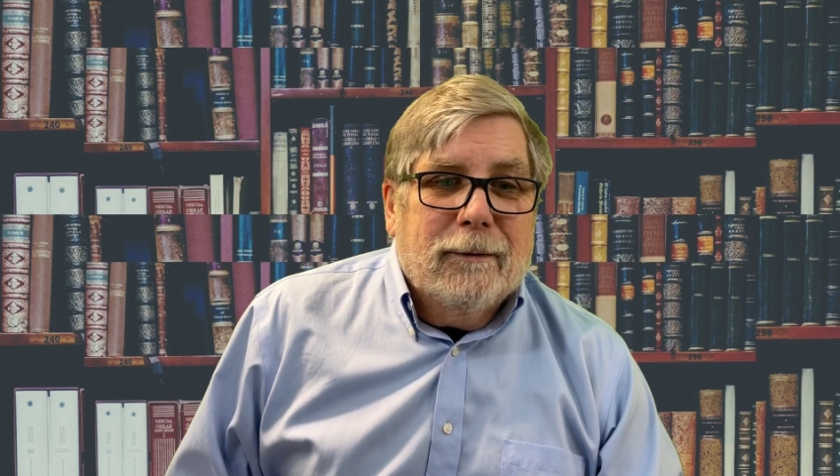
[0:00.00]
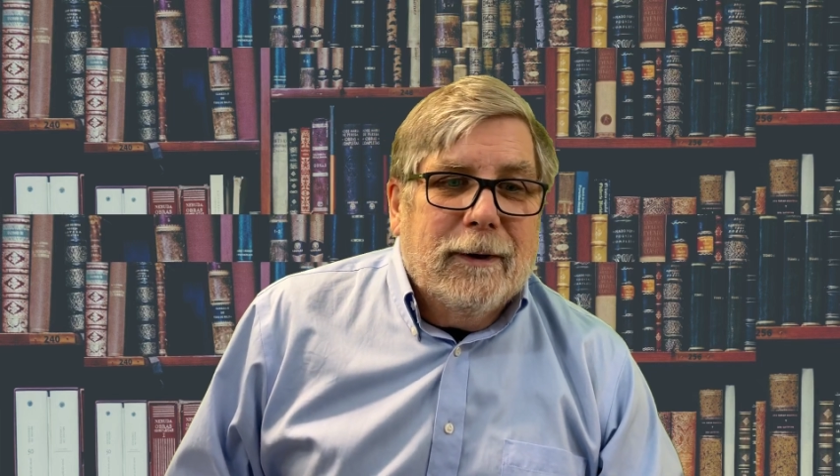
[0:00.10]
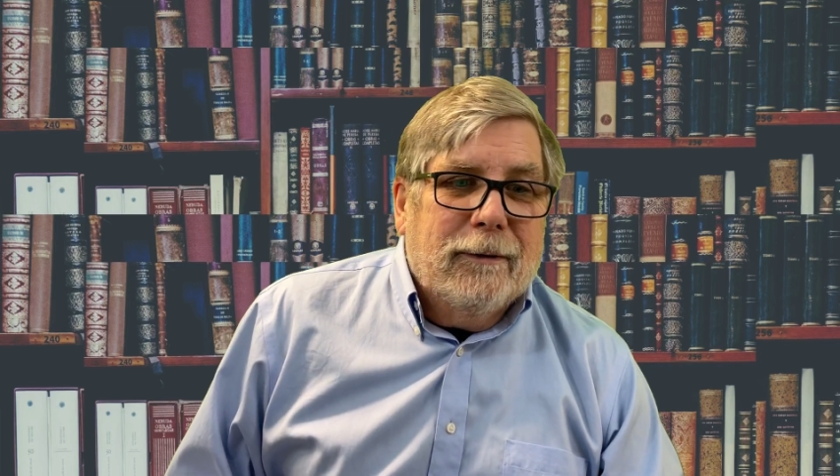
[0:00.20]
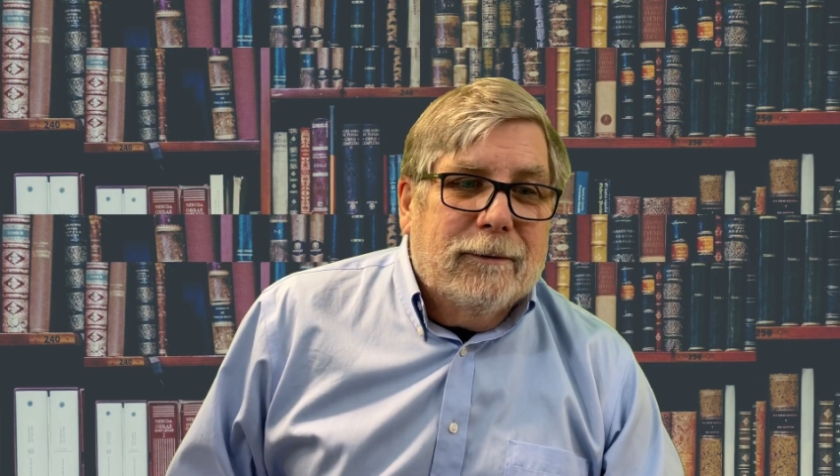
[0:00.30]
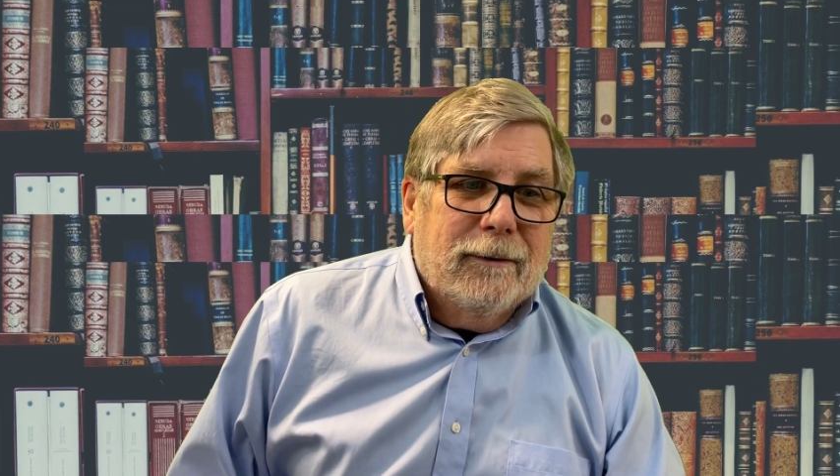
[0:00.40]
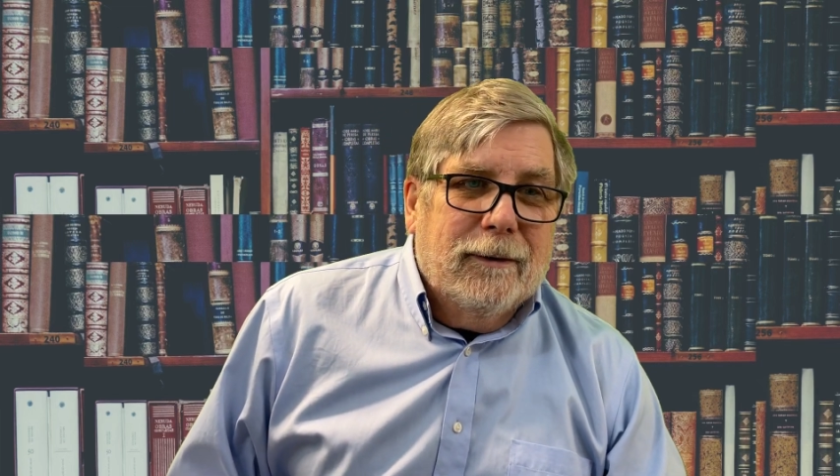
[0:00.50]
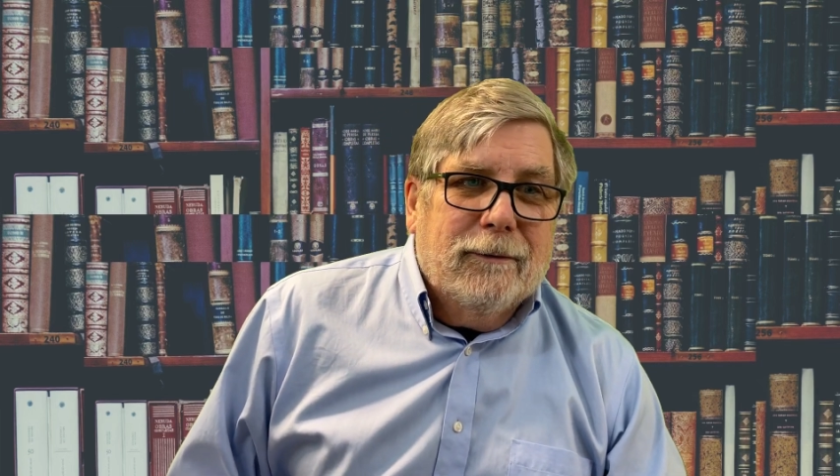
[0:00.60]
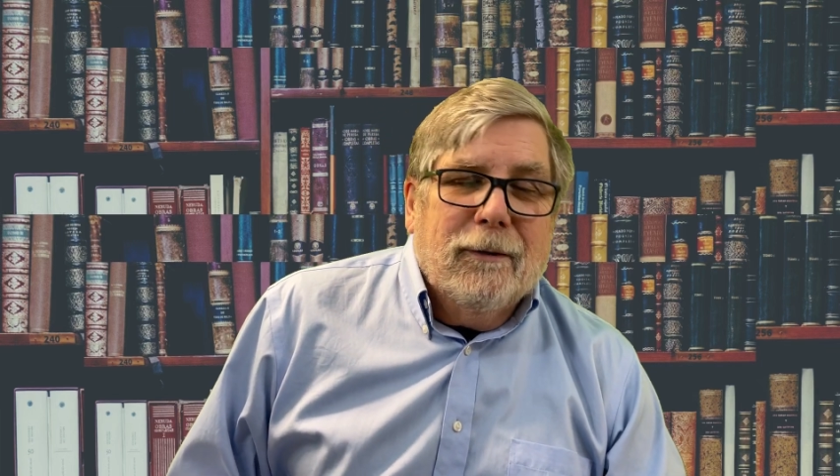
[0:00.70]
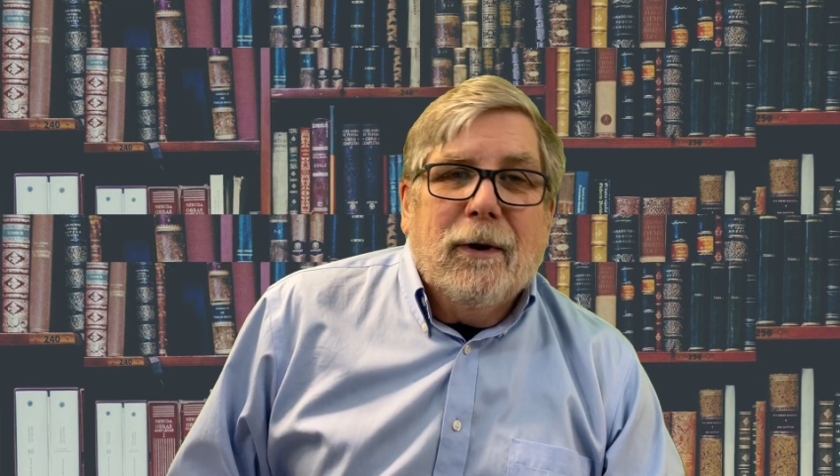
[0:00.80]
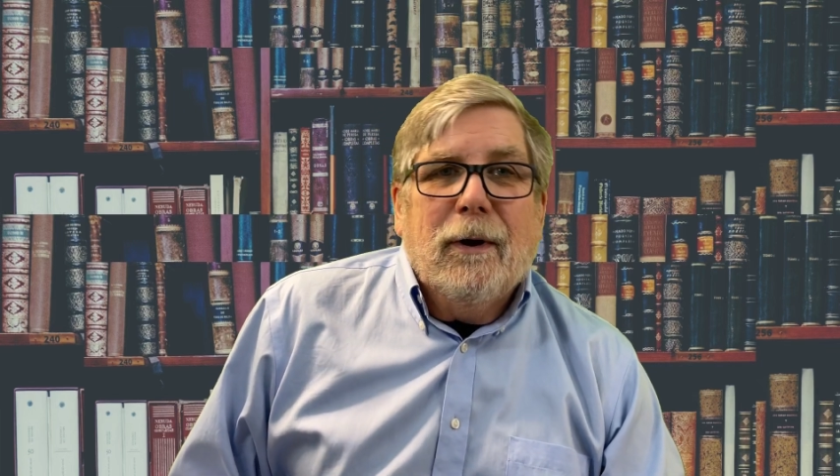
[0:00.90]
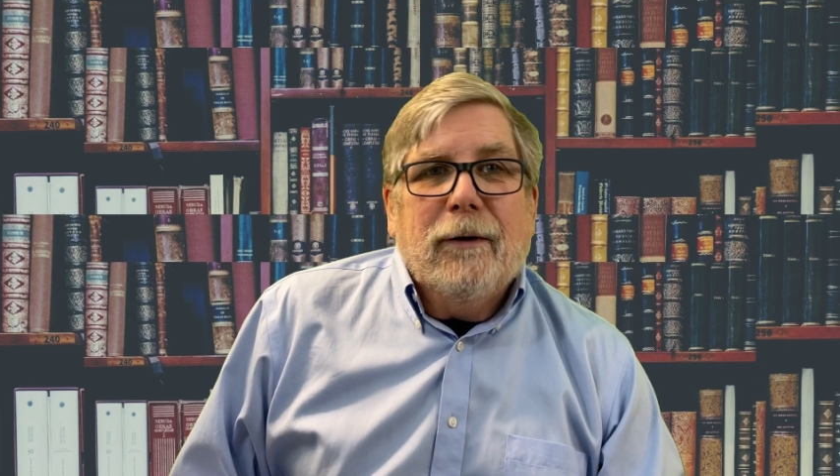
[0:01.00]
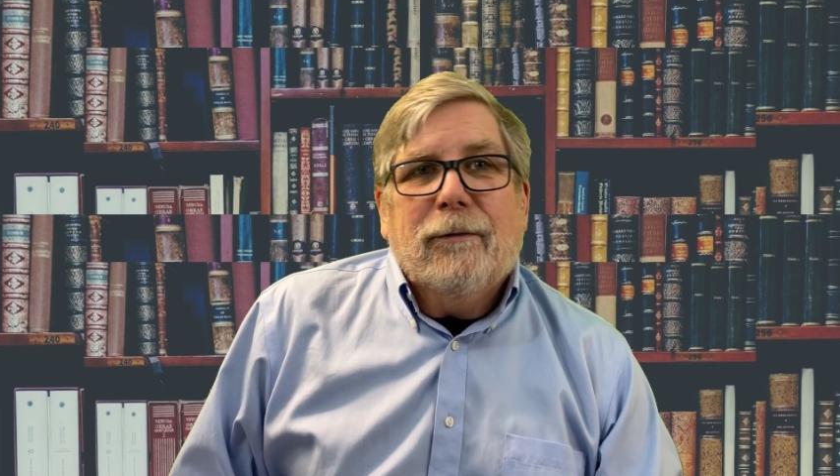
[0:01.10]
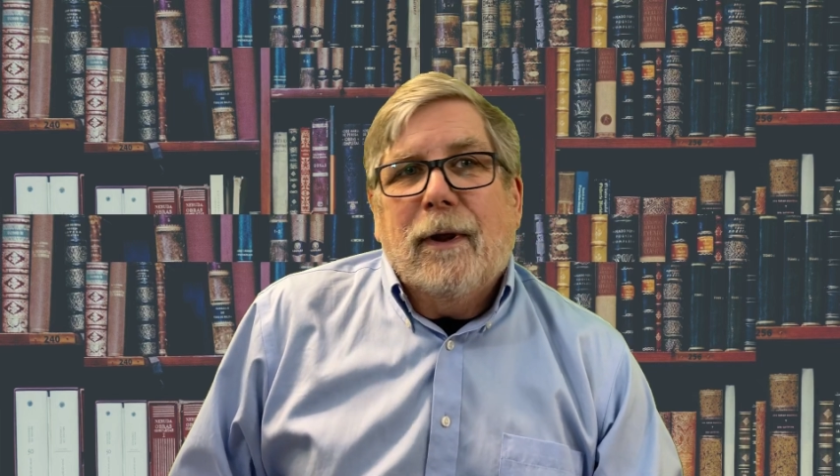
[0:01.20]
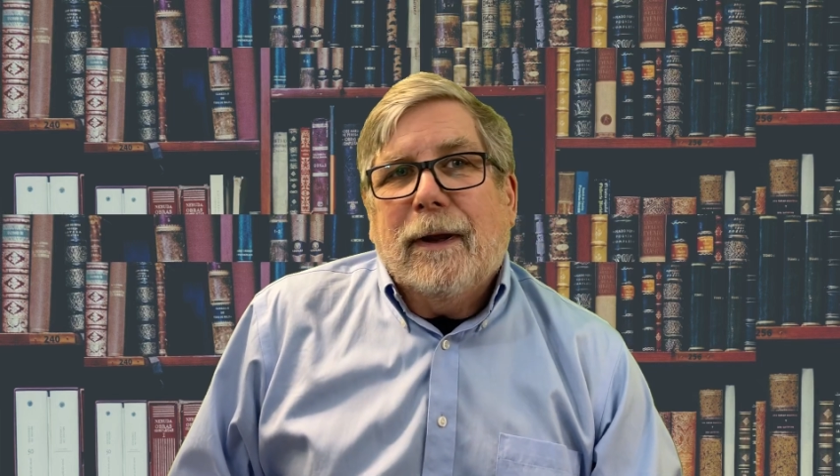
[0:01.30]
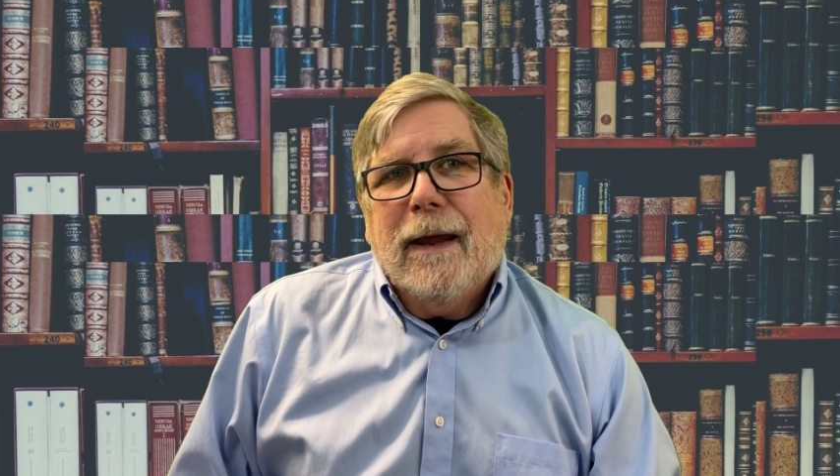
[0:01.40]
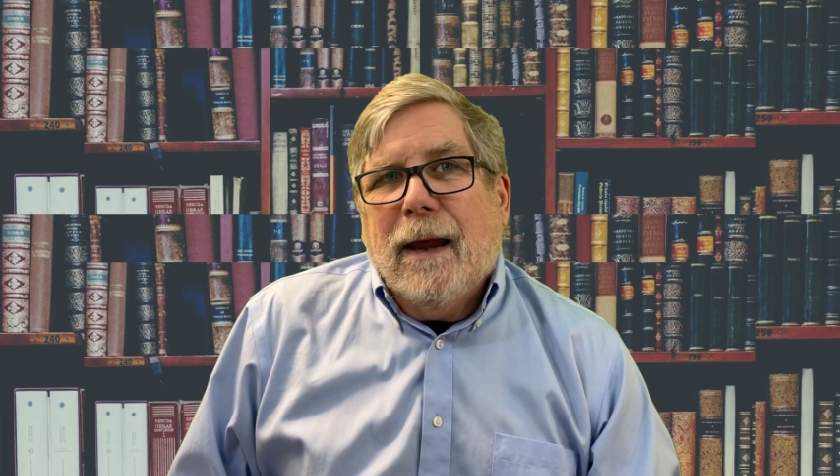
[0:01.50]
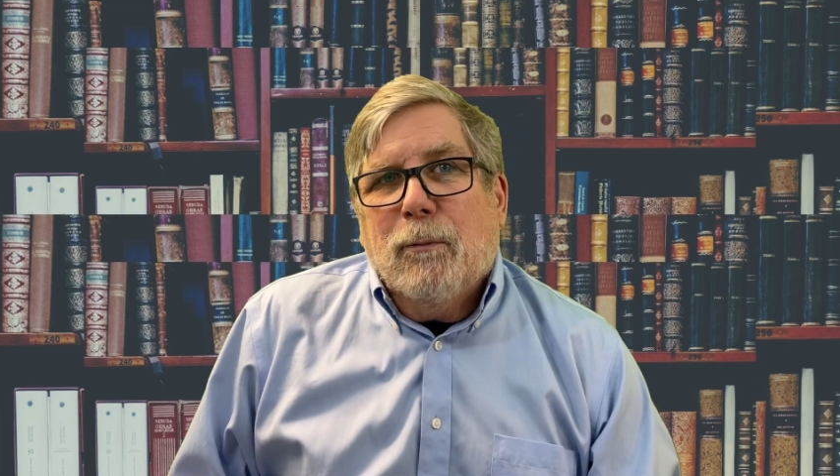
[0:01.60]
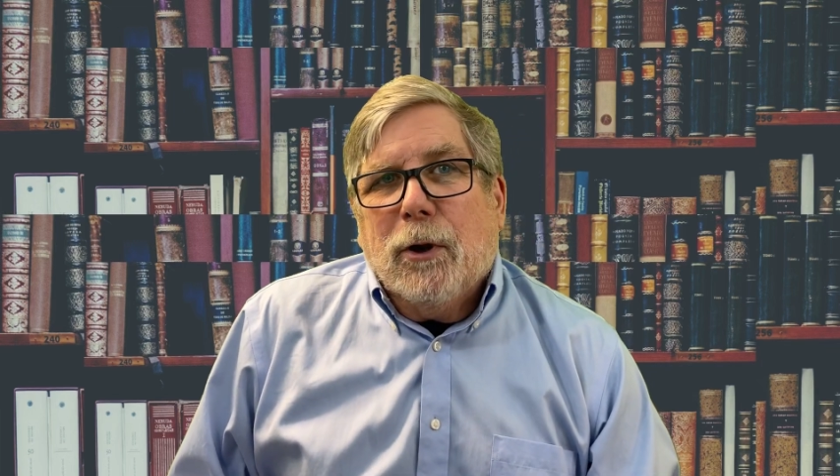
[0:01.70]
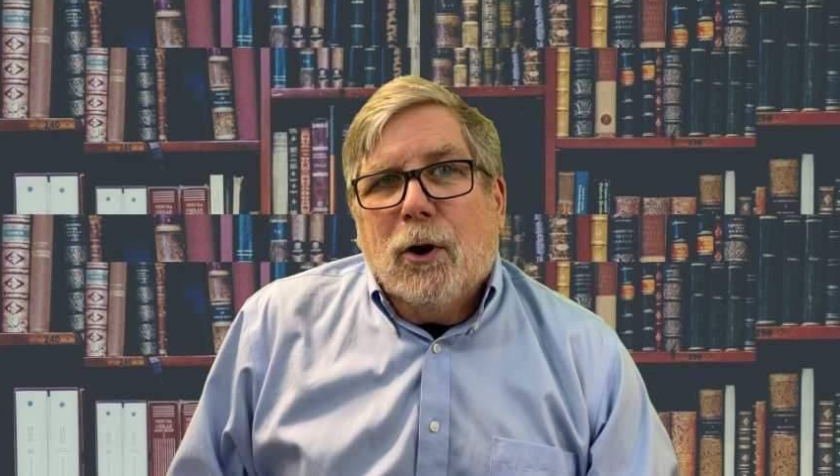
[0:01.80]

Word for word: as, as little as like camping